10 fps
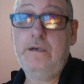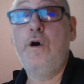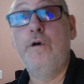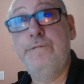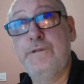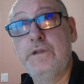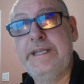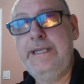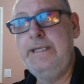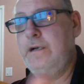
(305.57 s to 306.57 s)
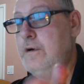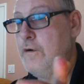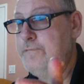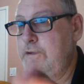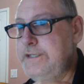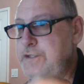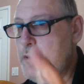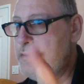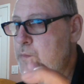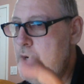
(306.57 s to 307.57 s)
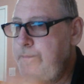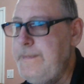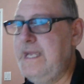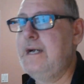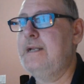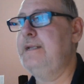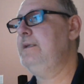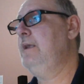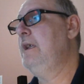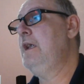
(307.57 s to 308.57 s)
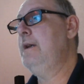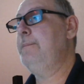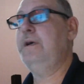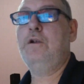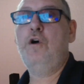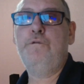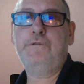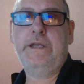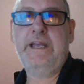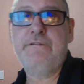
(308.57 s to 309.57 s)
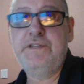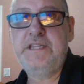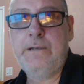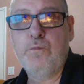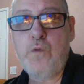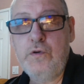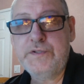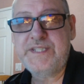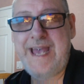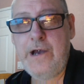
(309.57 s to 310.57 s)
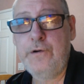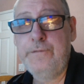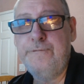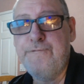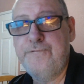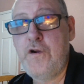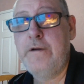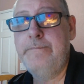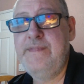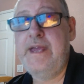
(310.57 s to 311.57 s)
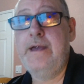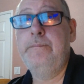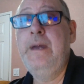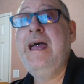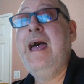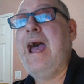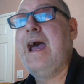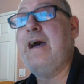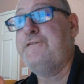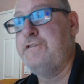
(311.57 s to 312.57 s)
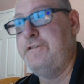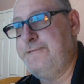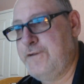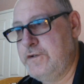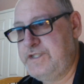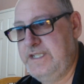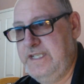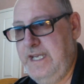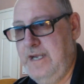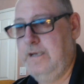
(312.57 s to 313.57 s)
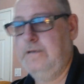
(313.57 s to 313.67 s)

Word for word: Hopefully, don't quote me on it, but hopefully everything rolls out from them after the first of the year.